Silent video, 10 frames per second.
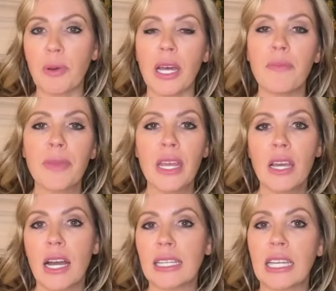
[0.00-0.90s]
But
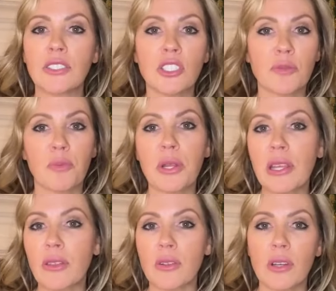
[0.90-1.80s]
again, just
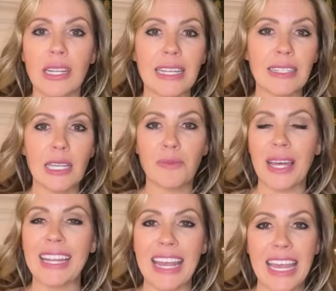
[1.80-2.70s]
breathe through it and keep that